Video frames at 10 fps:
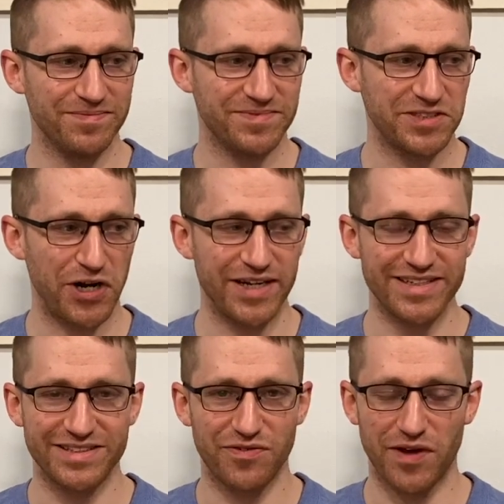
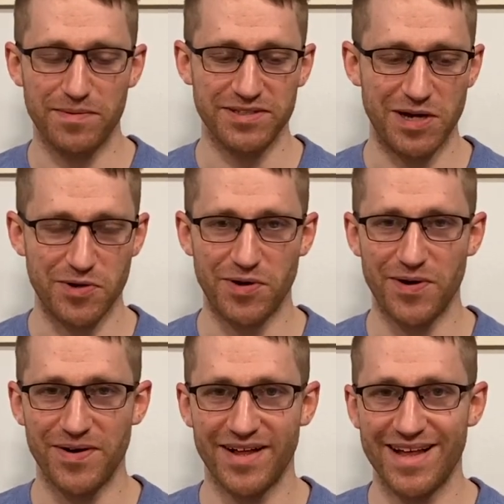Chinese famous
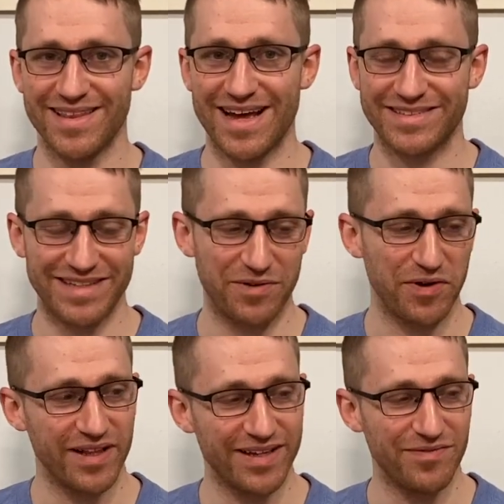alcohol that's not
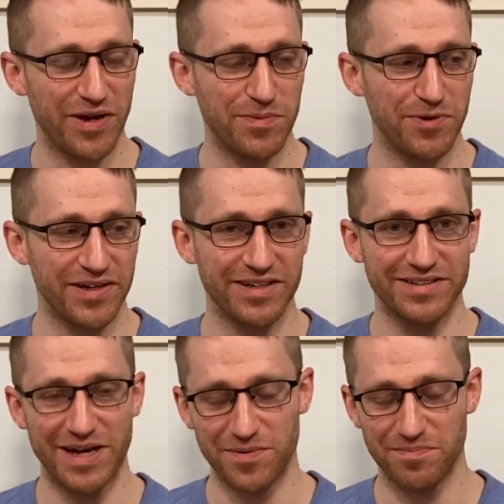readily available here.
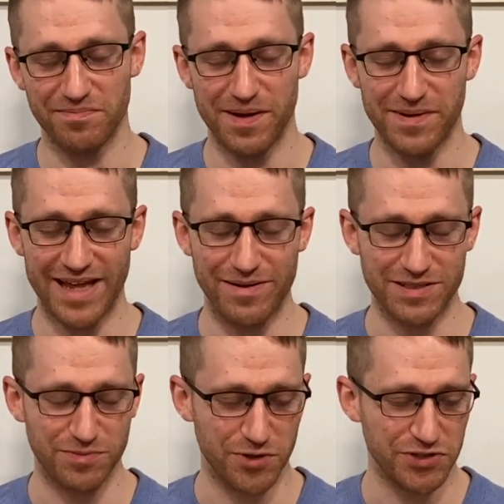Now, maybe now
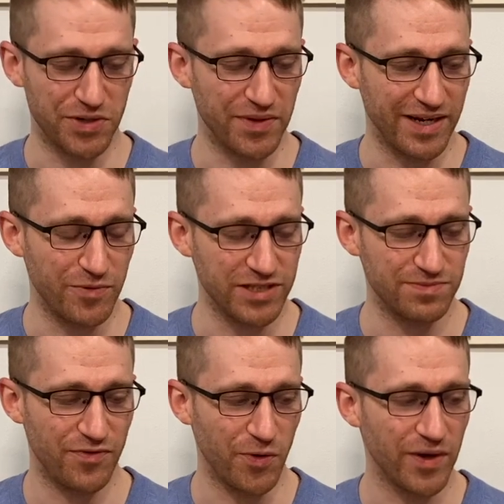it's more so than it was
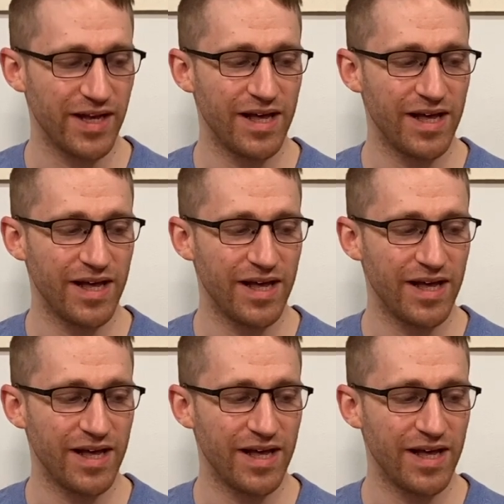before.